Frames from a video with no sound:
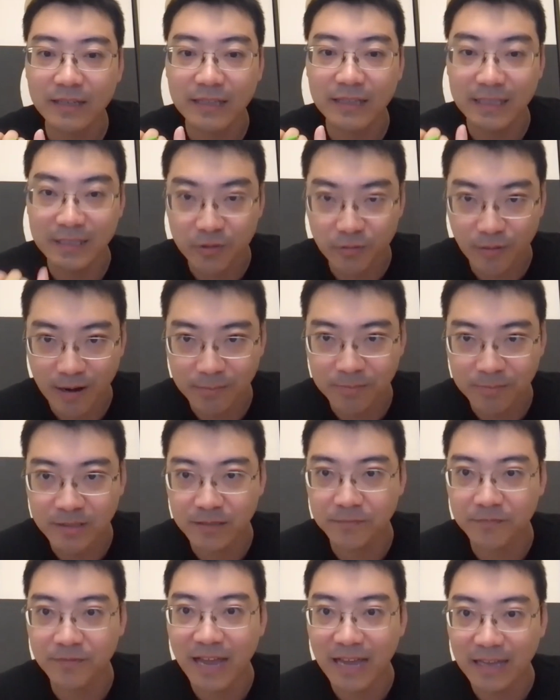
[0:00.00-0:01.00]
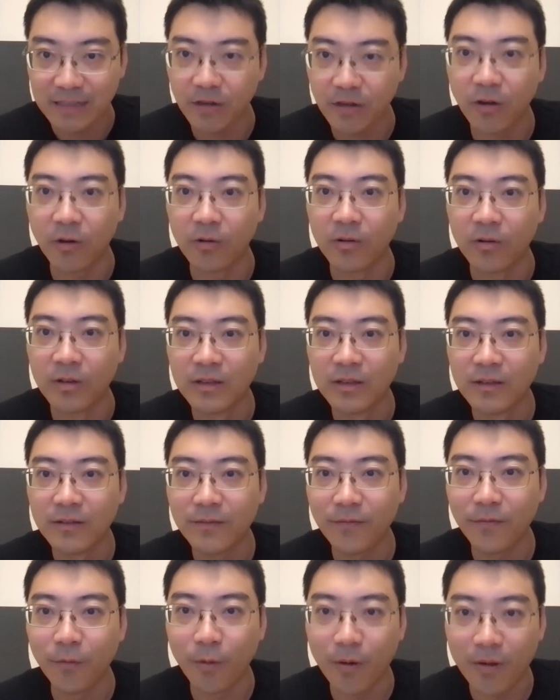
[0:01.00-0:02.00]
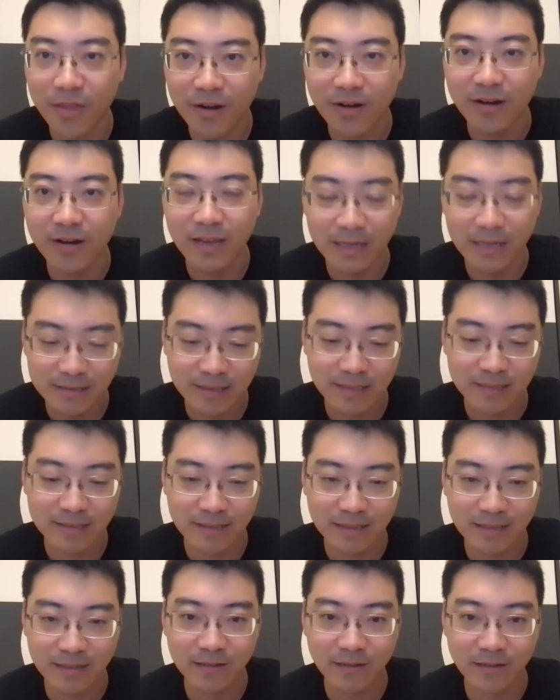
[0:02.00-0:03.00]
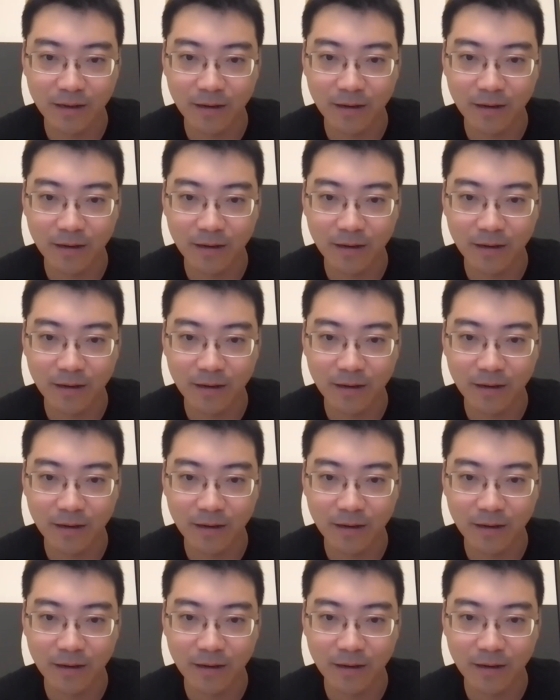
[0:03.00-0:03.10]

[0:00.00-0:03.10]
disruptive at all for their existing